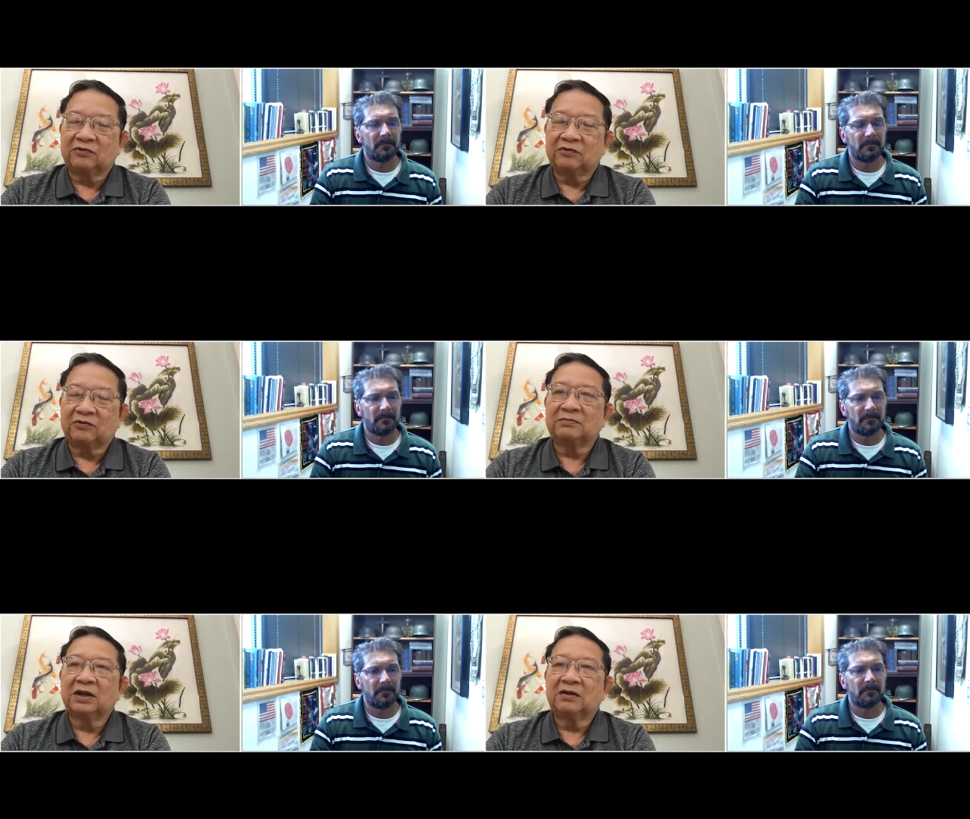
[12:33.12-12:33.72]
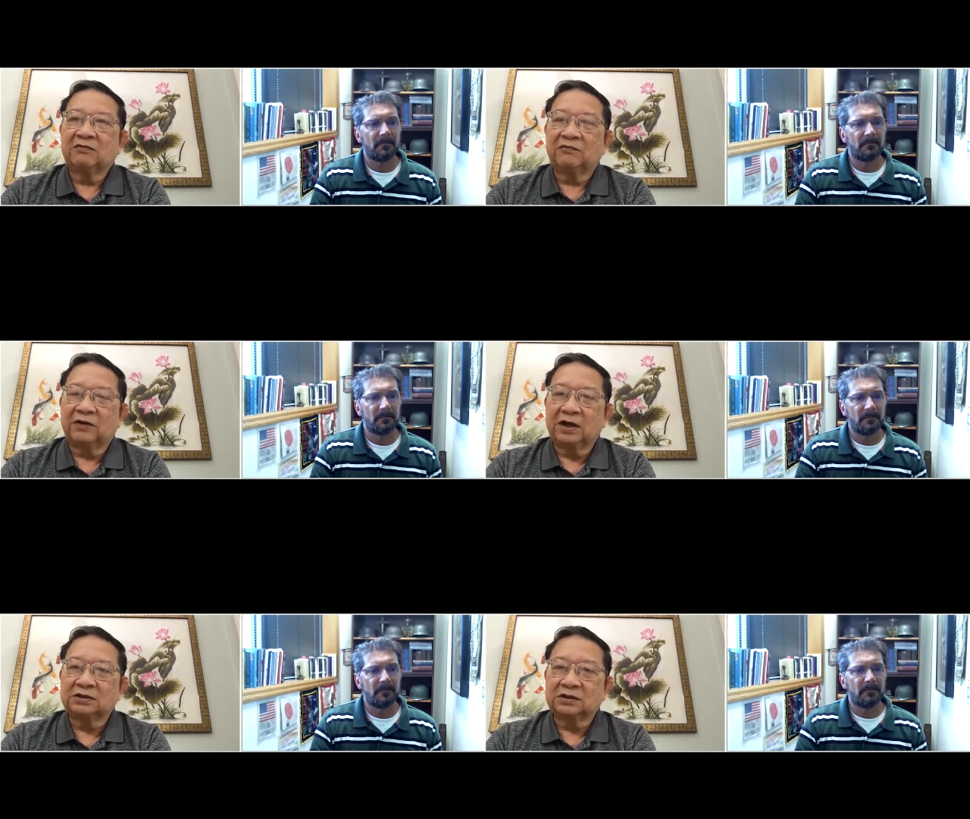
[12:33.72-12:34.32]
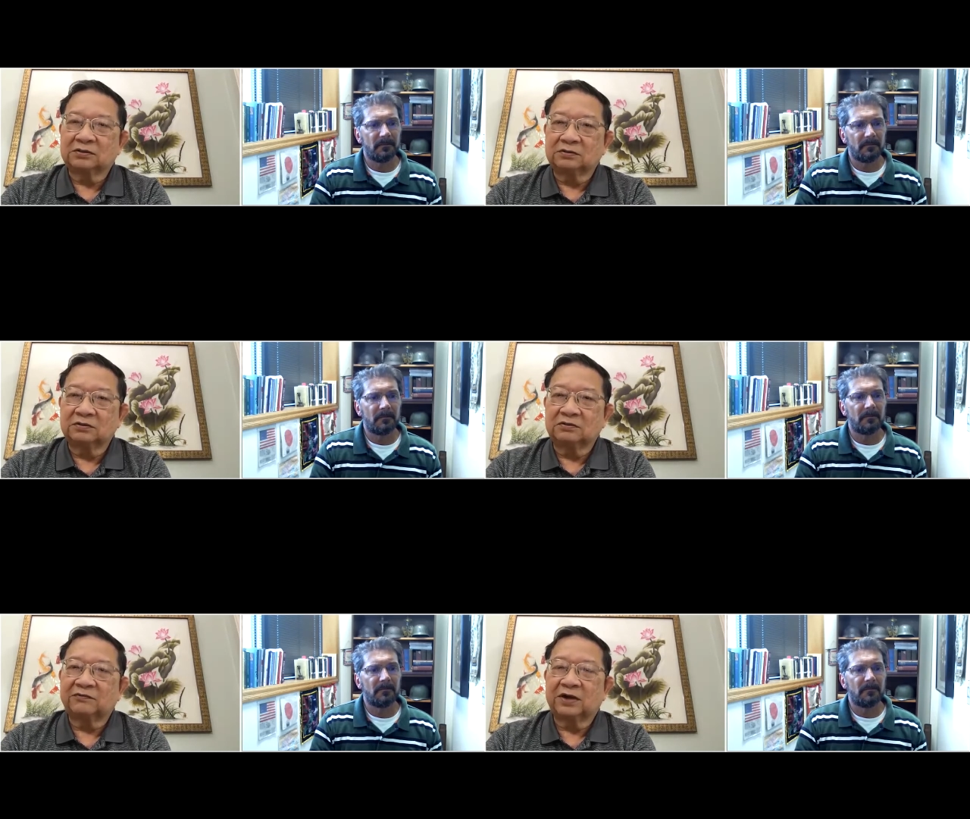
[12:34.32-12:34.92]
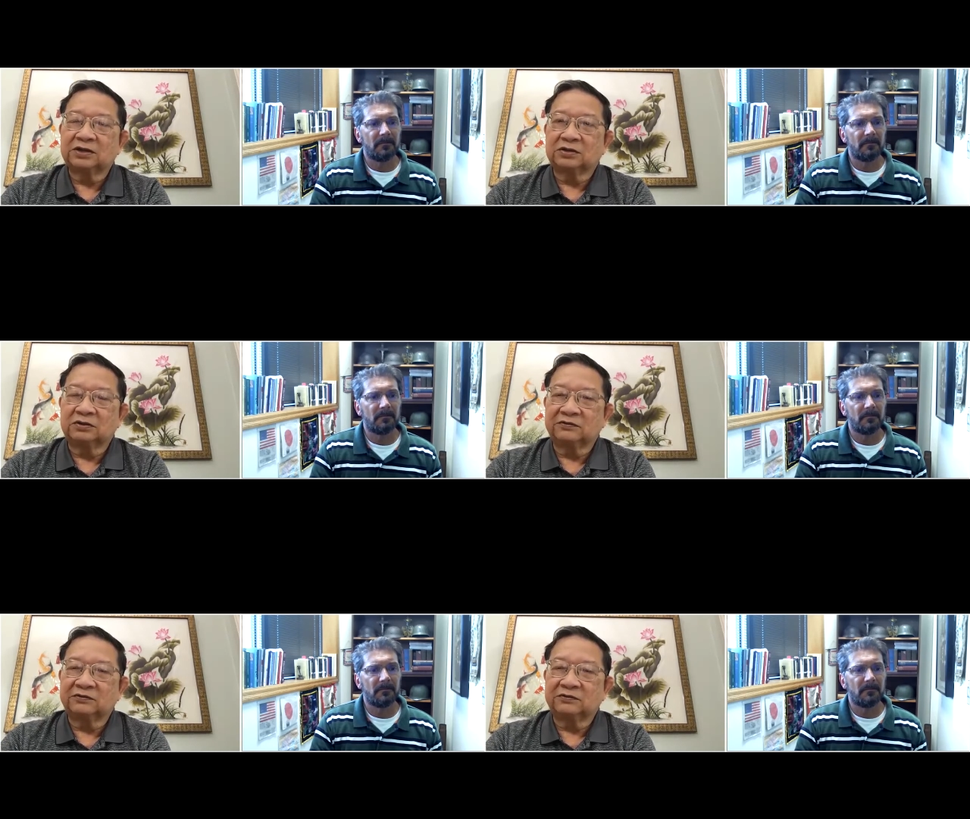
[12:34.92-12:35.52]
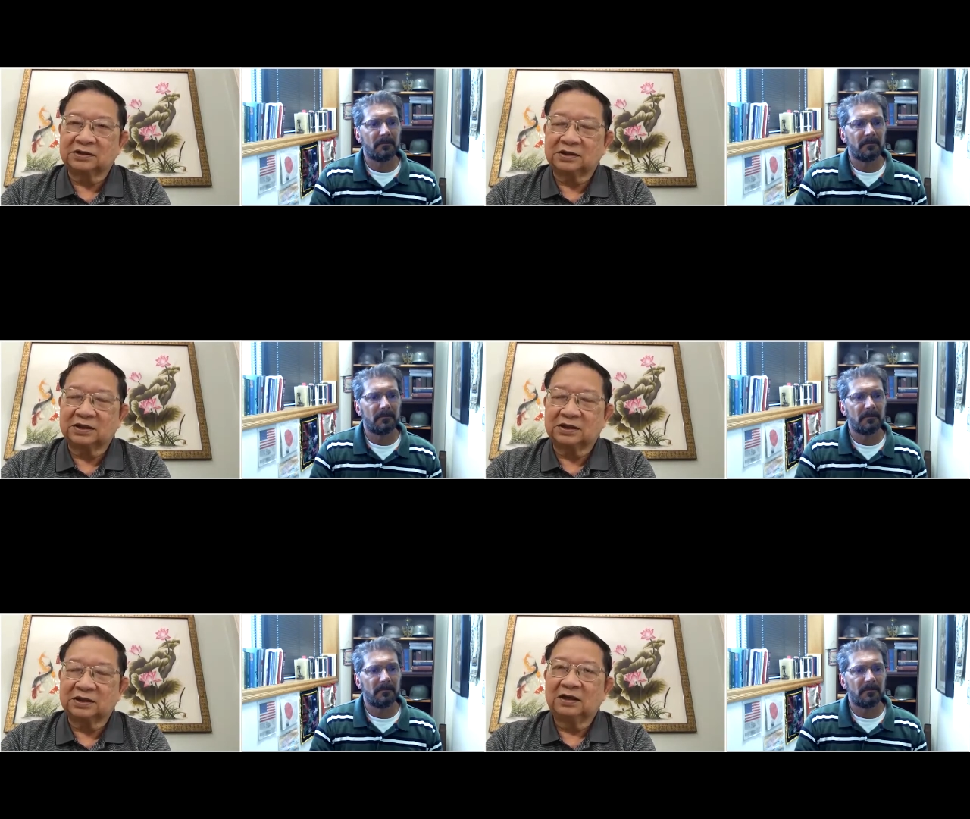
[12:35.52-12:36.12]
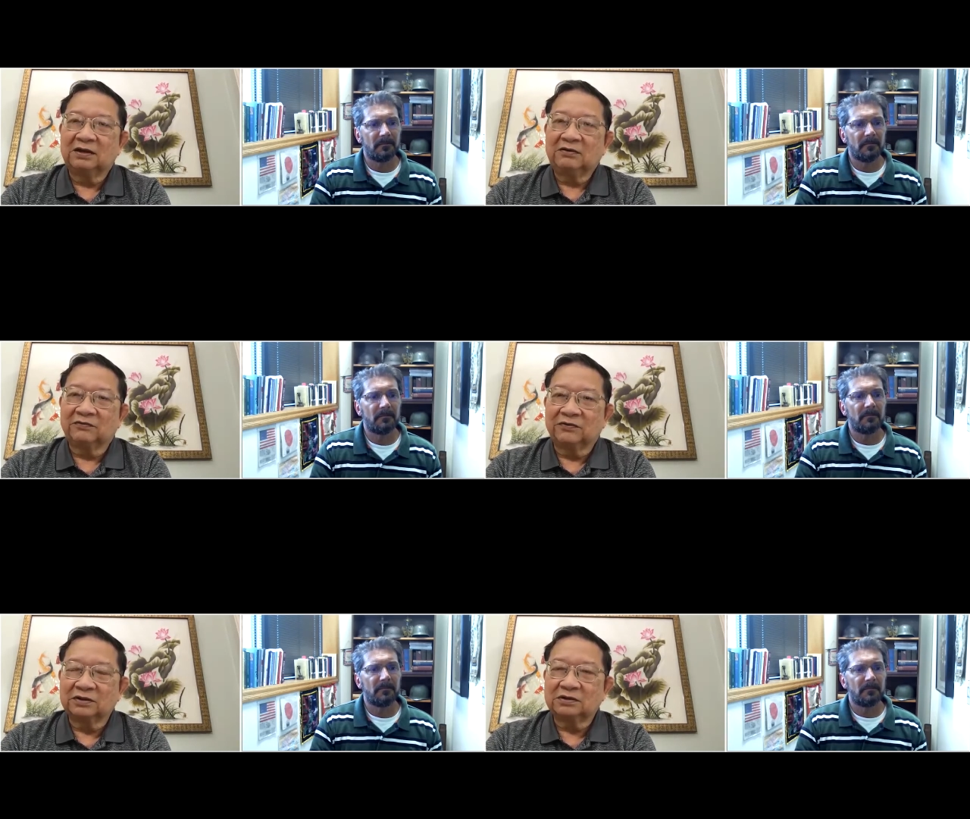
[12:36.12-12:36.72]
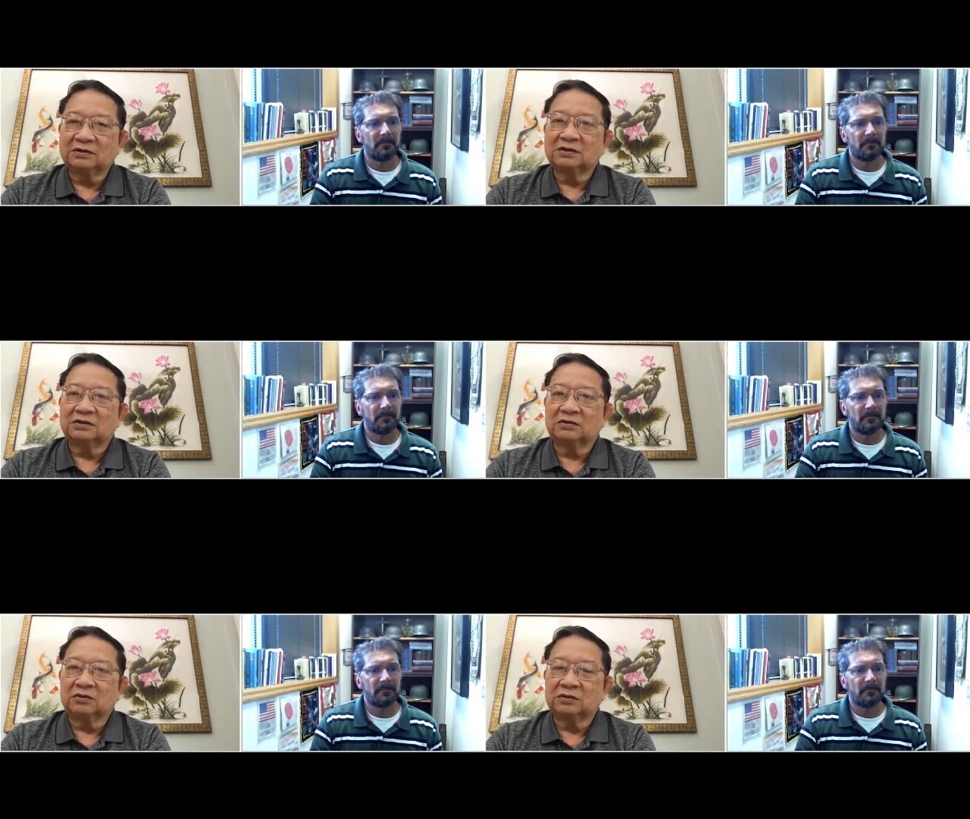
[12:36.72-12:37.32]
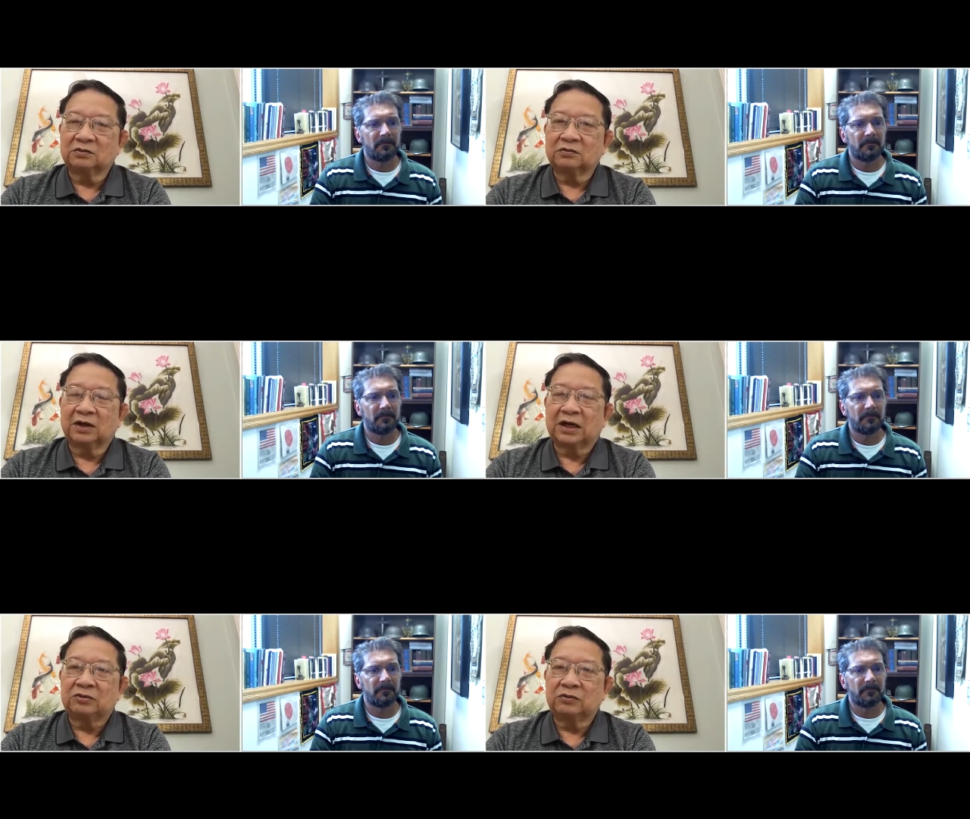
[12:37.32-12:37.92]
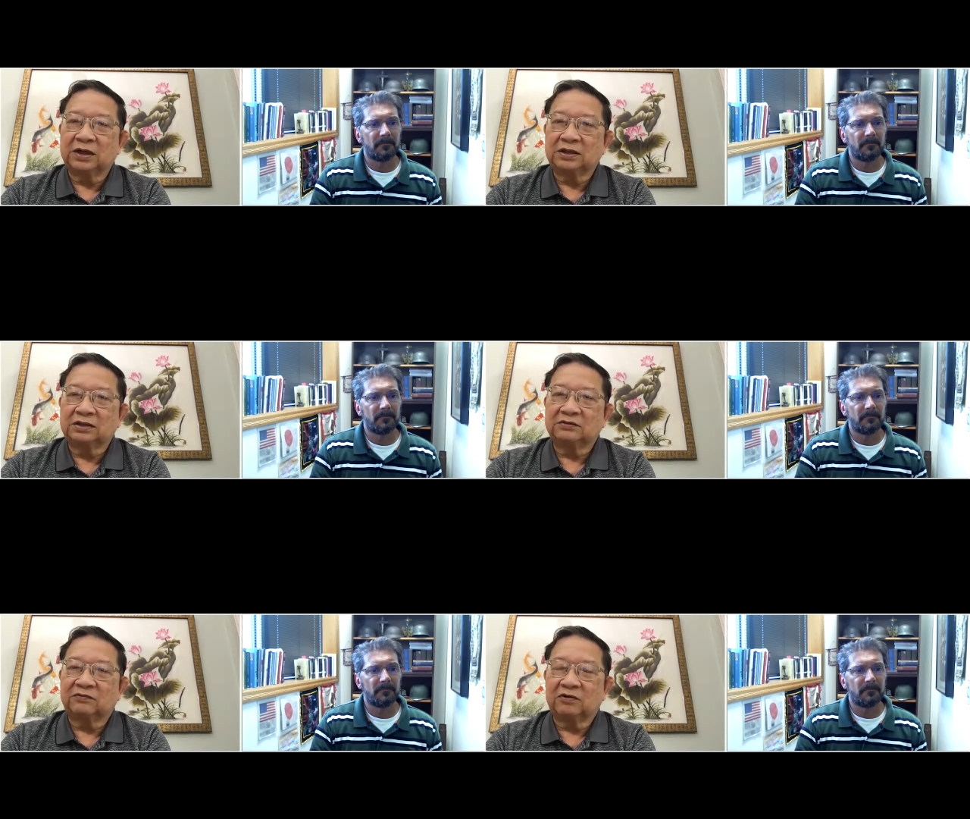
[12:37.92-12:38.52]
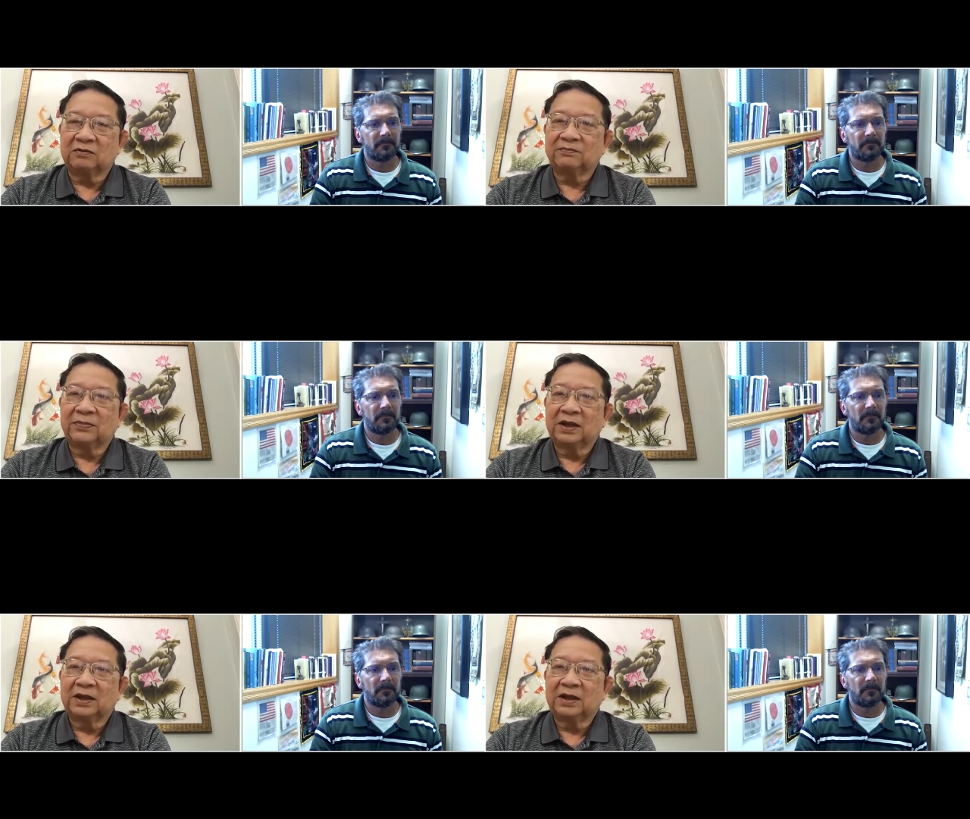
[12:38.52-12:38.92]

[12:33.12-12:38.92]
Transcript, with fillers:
Speaker 1: from French school, French university, versus those who graduated from